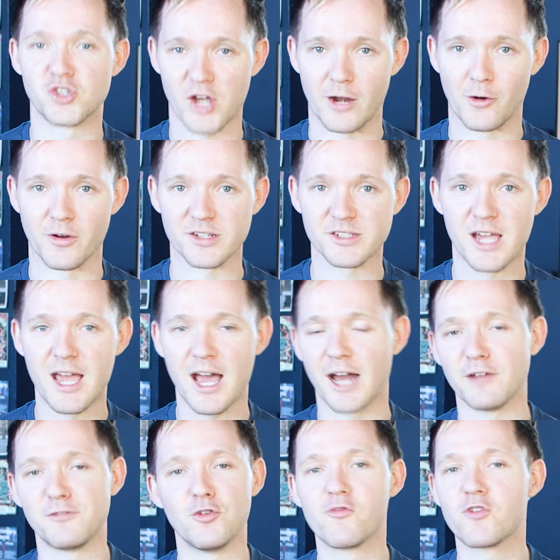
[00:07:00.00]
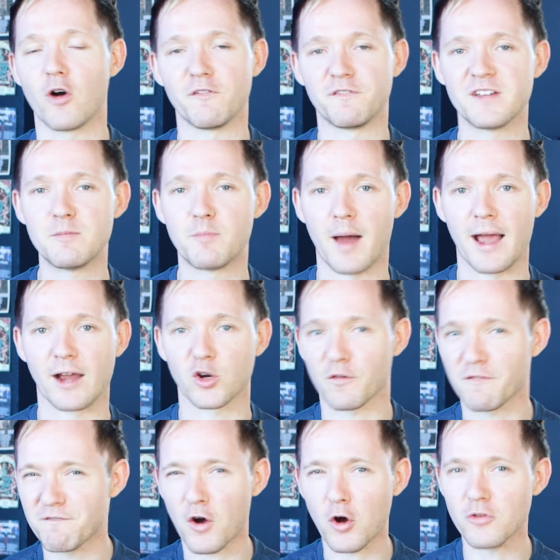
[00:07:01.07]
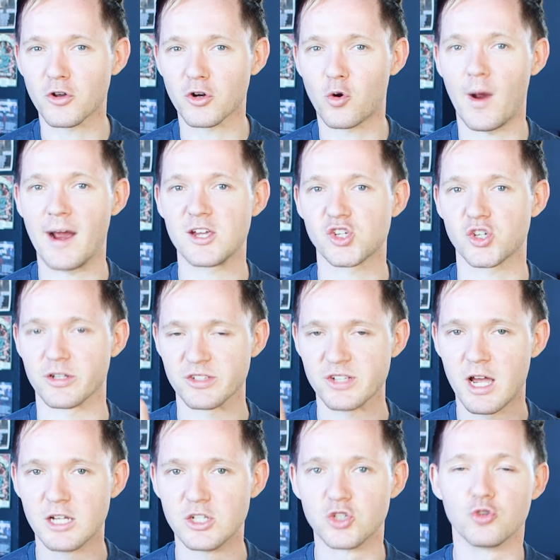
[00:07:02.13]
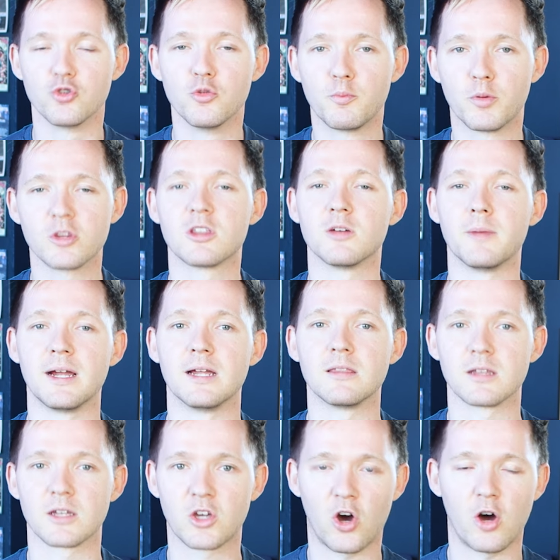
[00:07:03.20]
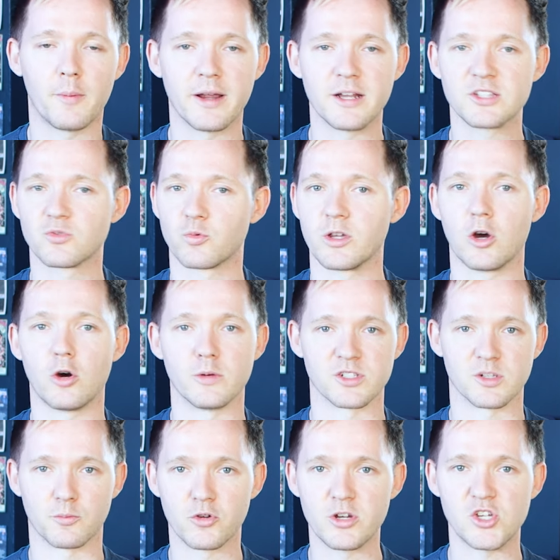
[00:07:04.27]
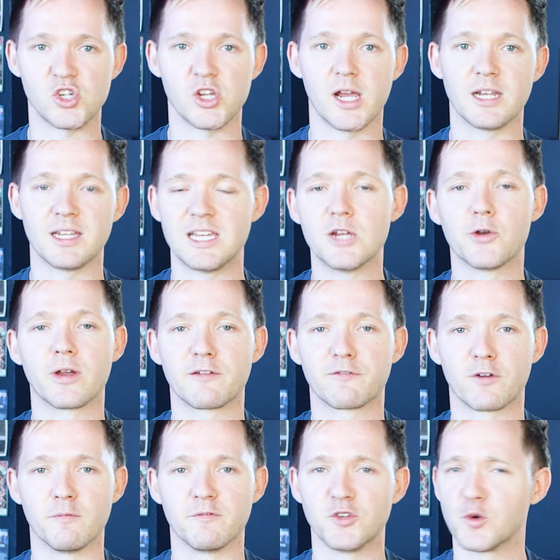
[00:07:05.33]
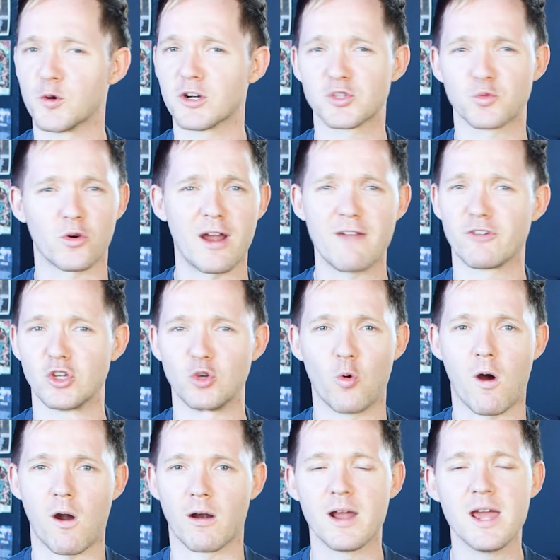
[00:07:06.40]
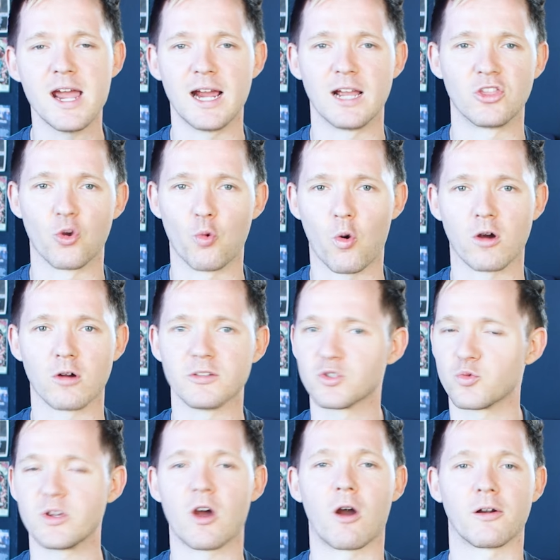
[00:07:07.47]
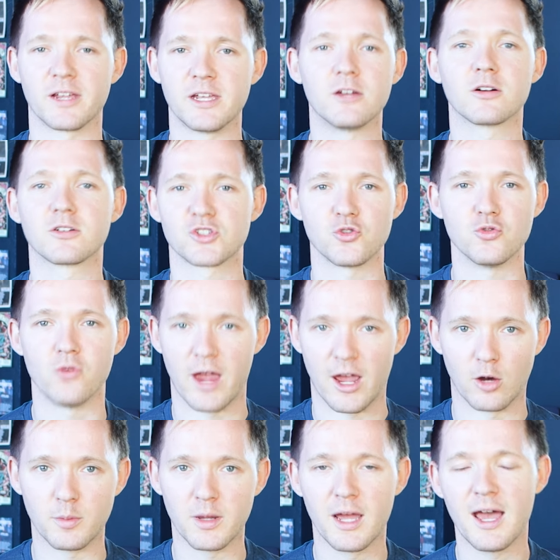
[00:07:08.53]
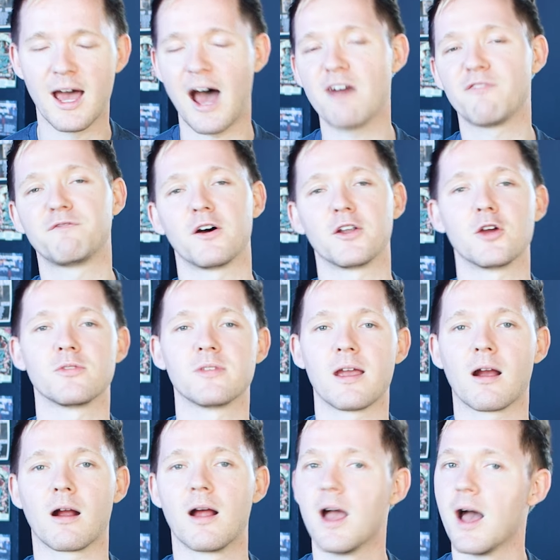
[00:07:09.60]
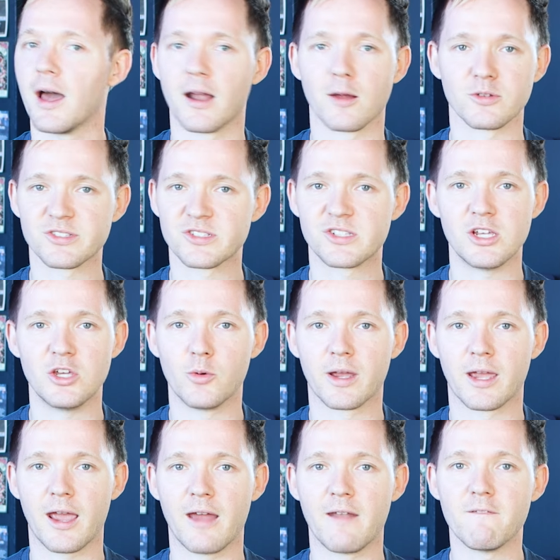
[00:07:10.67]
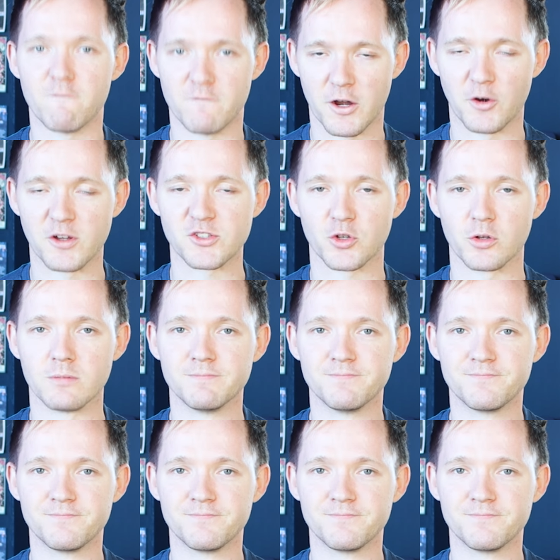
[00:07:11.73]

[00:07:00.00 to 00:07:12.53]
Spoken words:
generous. And if you've got feedback or further questions, do put them in the comments. We always appreciate hearing from viewers wherever you are in the world. We are here to help. Have fun out there, and I will see you again very soon.